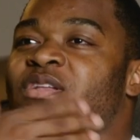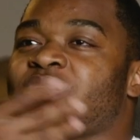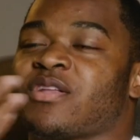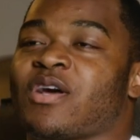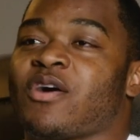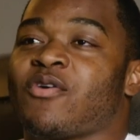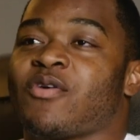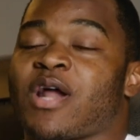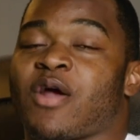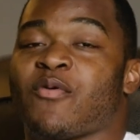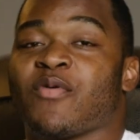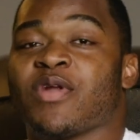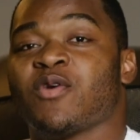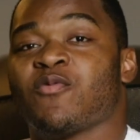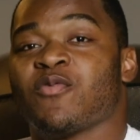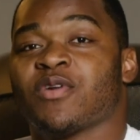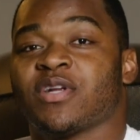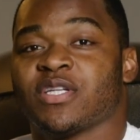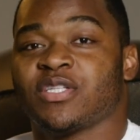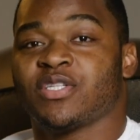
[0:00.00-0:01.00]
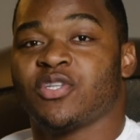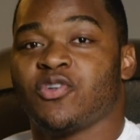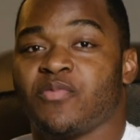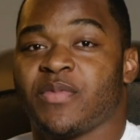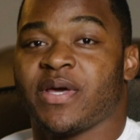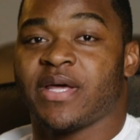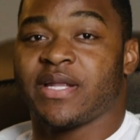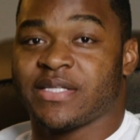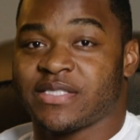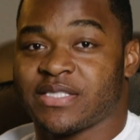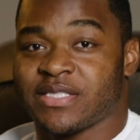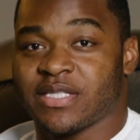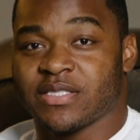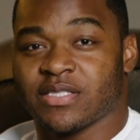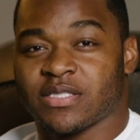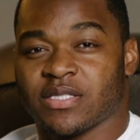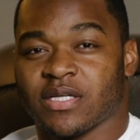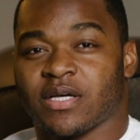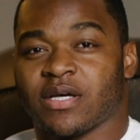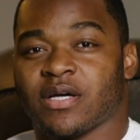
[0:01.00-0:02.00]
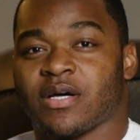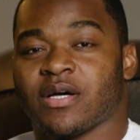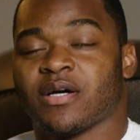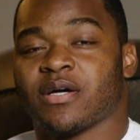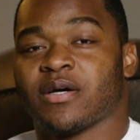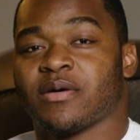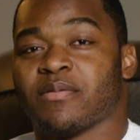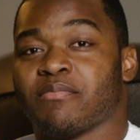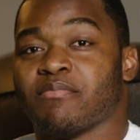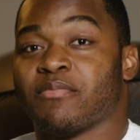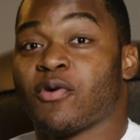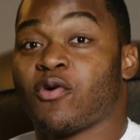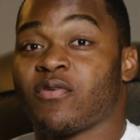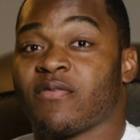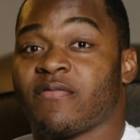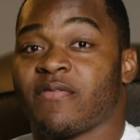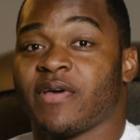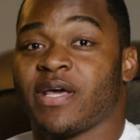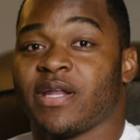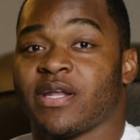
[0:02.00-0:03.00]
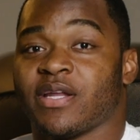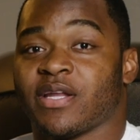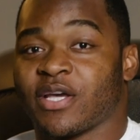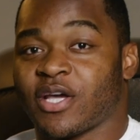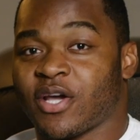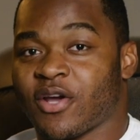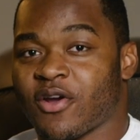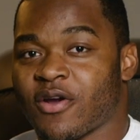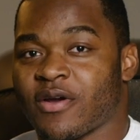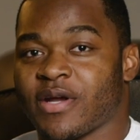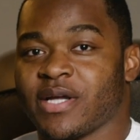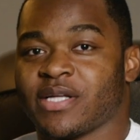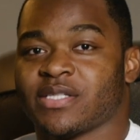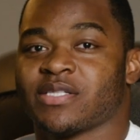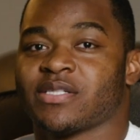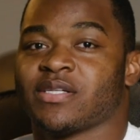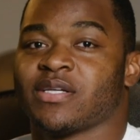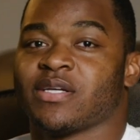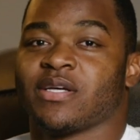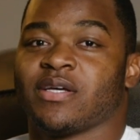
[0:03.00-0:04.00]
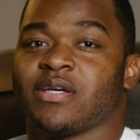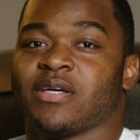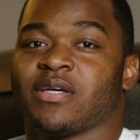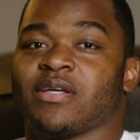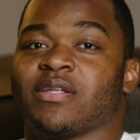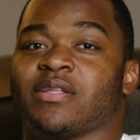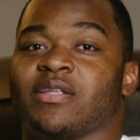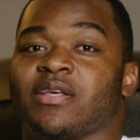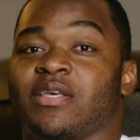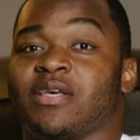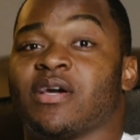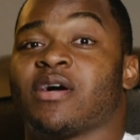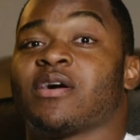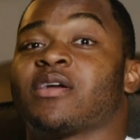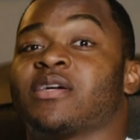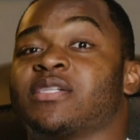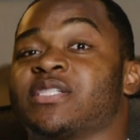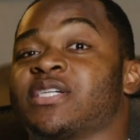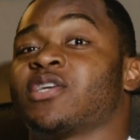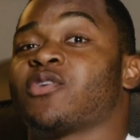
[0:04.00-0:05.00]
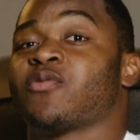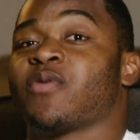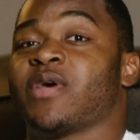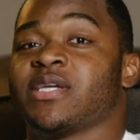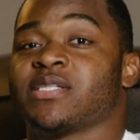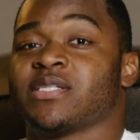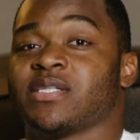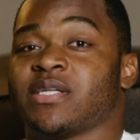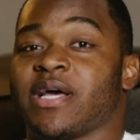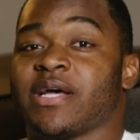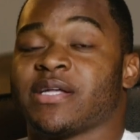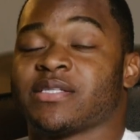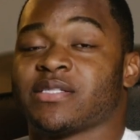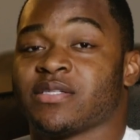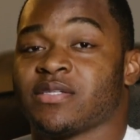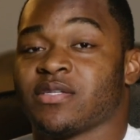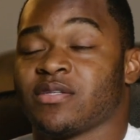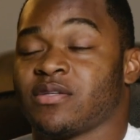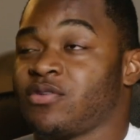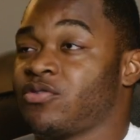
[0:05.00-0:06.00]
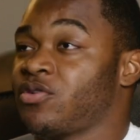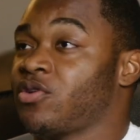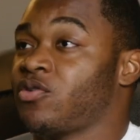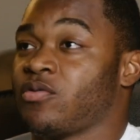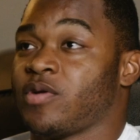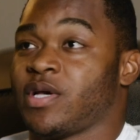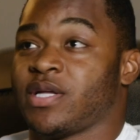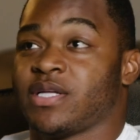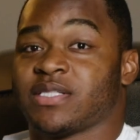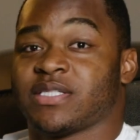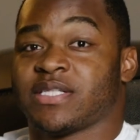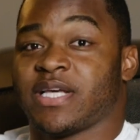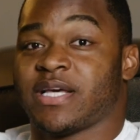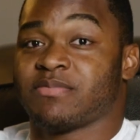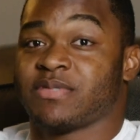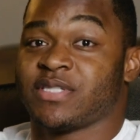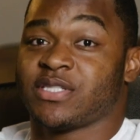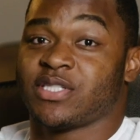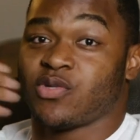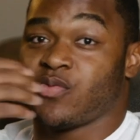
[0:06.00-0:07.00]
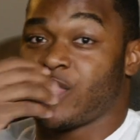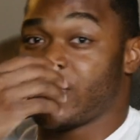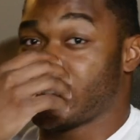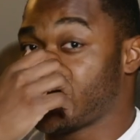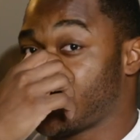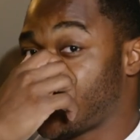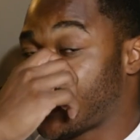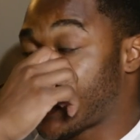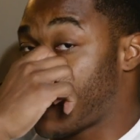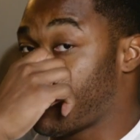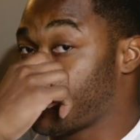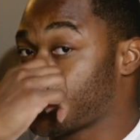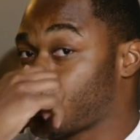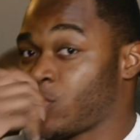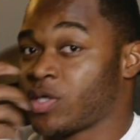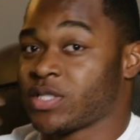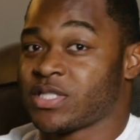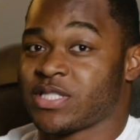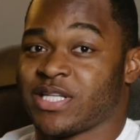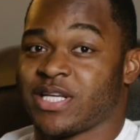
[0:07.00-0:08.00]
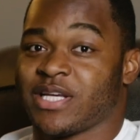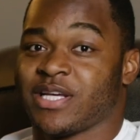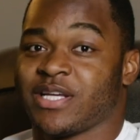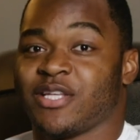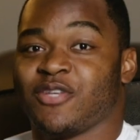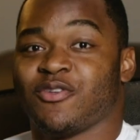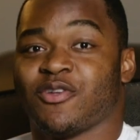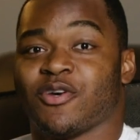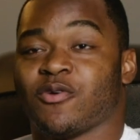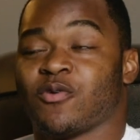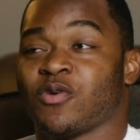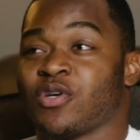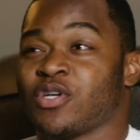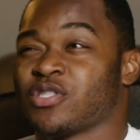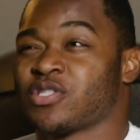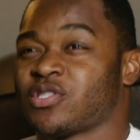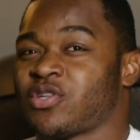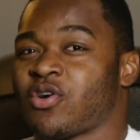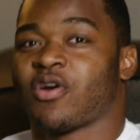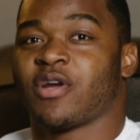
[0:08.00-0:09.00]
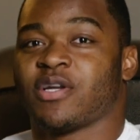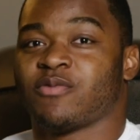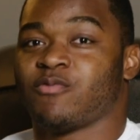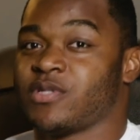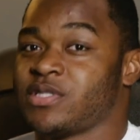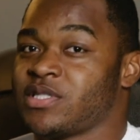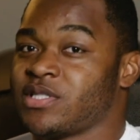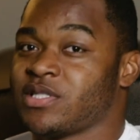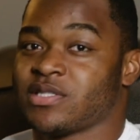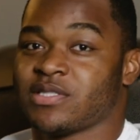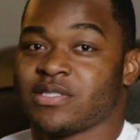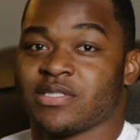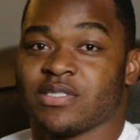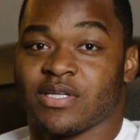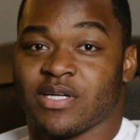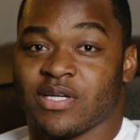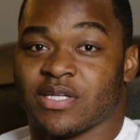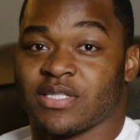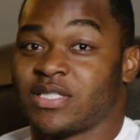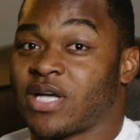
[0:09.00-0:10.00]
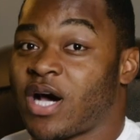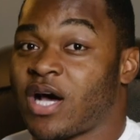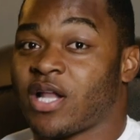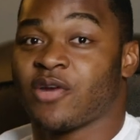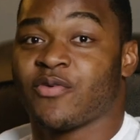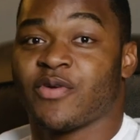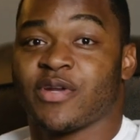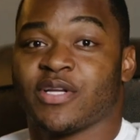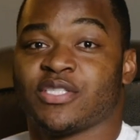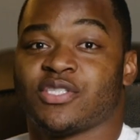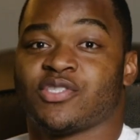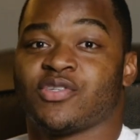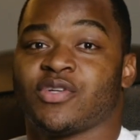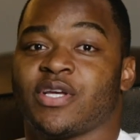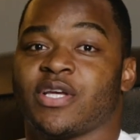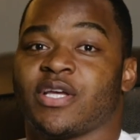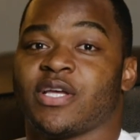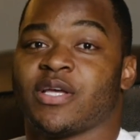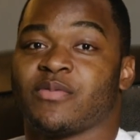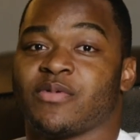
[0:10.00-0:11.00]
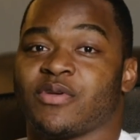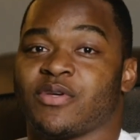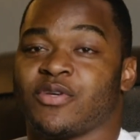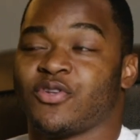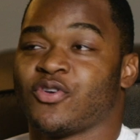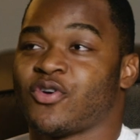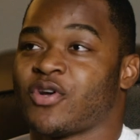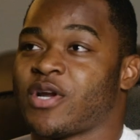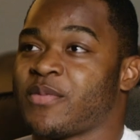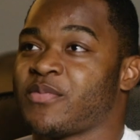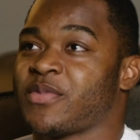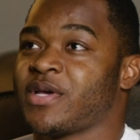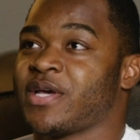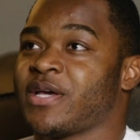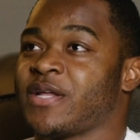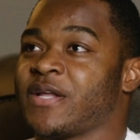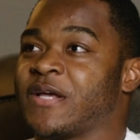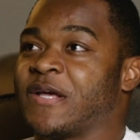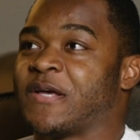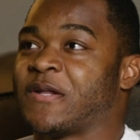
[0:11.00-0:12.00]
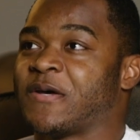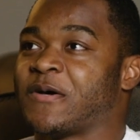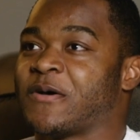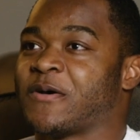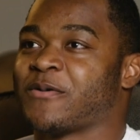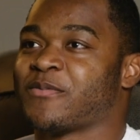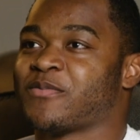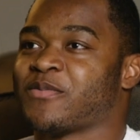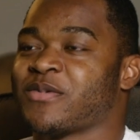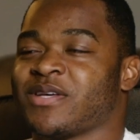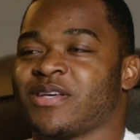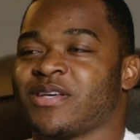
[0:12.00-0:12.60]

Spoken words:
what I really wanted to do, man, is just motivate and encourage the younger generation that's, you know, in the same situation that I was once in, you know, starting with just a dollar and a dream, you know what I mean? And